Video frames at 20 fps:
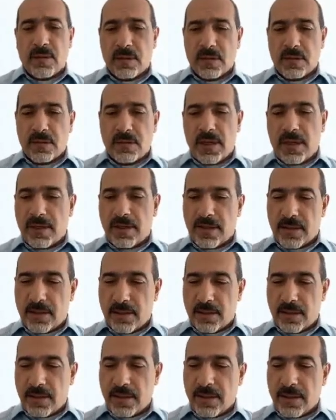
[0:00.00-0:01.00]
Taking a
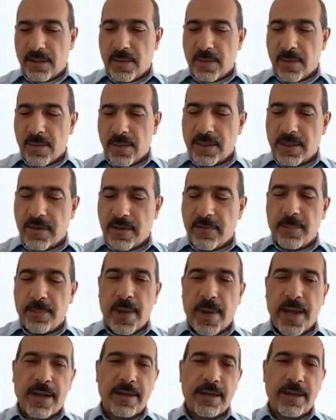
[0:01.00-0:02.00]
little bit of a step
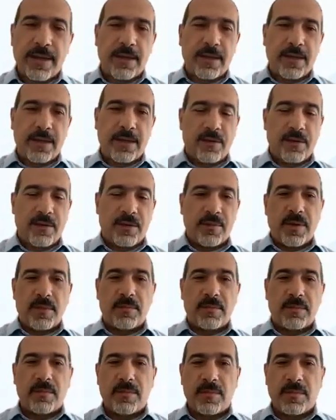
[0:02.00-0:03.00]
back,
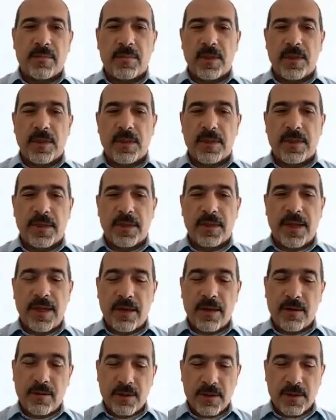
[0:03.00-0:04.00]
and
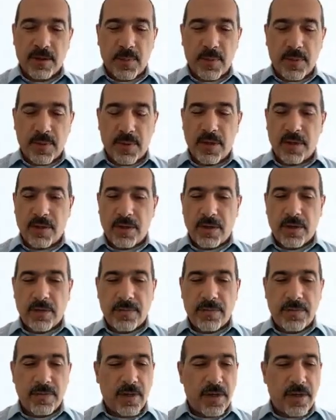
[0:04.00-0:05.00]
hitting on this point
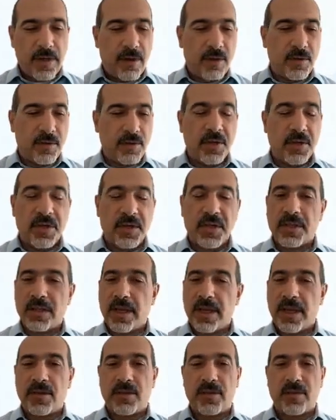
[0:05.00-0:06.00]
of
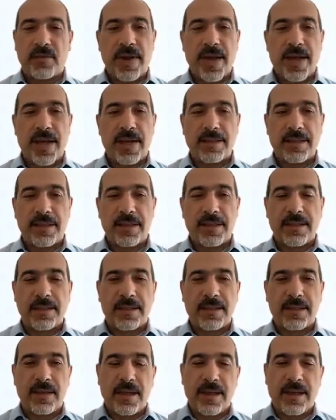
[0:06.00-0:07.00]
heterogeneous nature of
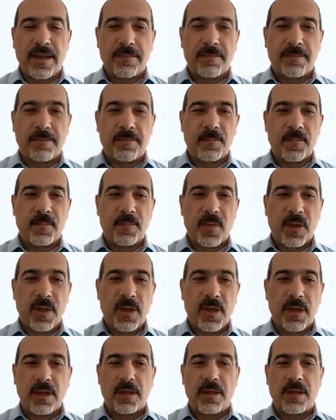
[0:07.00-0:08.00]
assets. And
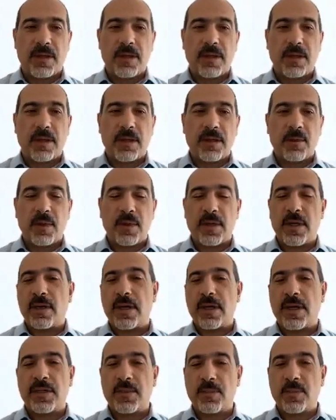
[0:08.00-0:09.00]
with our
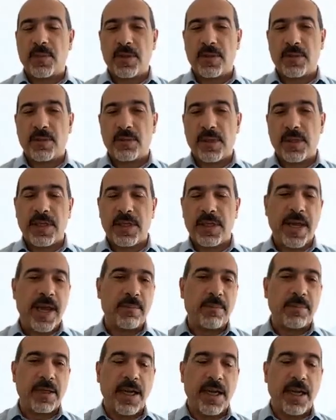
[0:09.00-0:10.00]
customers, we see
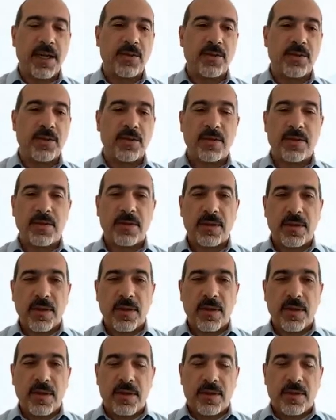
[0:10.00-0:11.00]
applications,
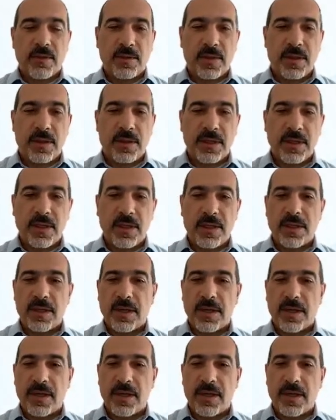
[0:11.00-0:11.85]
we see